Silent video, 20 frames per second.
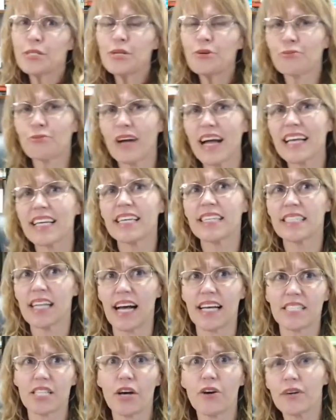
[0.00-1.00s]
you
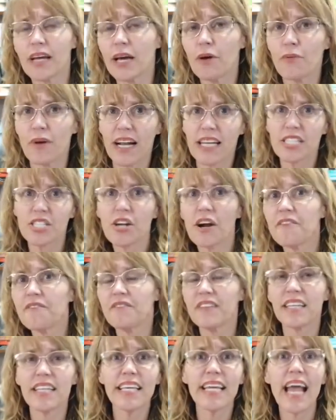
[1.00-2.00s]
recognize, okay, when I start
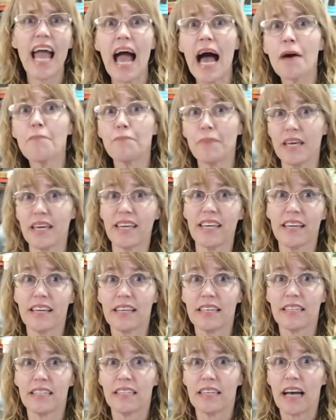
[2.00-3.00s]
feeling happy,
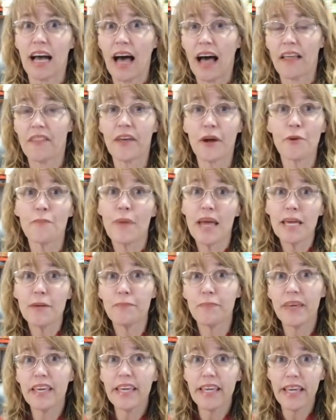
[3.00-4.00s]
there may
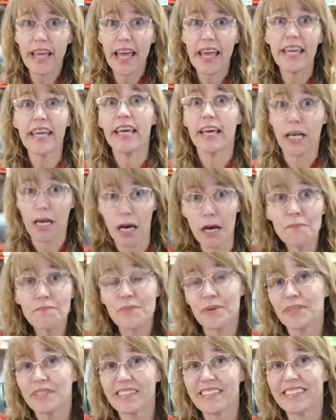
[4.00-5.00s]
be a hiccup.
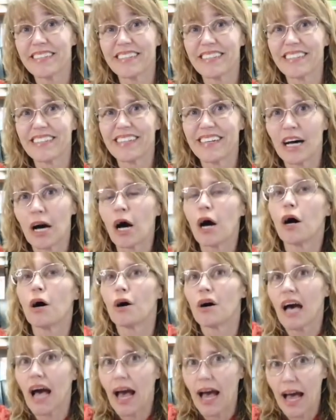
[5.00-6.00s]

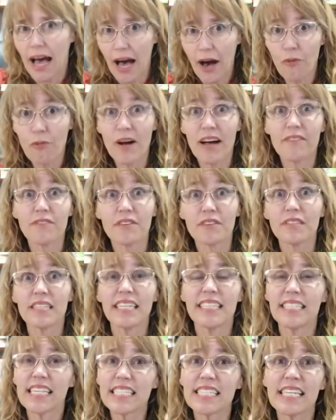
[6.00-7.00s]
However,
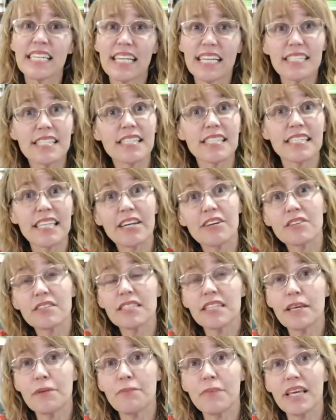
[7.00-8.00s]
it doesn't
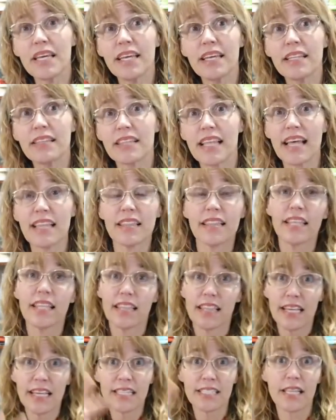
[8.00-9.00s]
necessarily mean that the
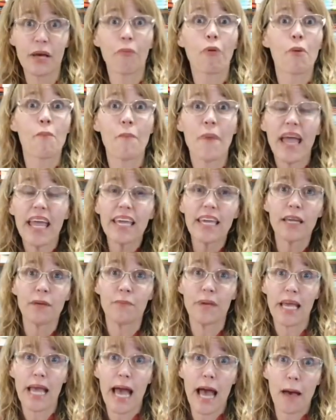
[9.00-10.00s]
things that were making
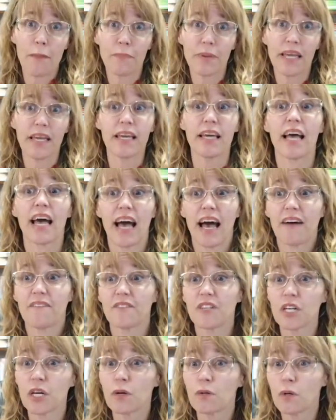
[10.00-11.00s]
me happy have
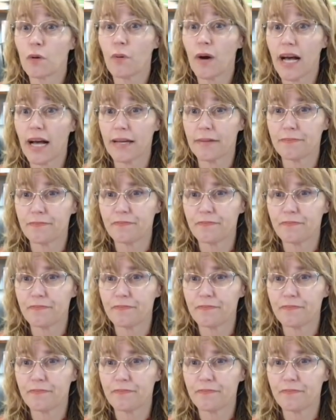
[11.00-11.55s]
to go away.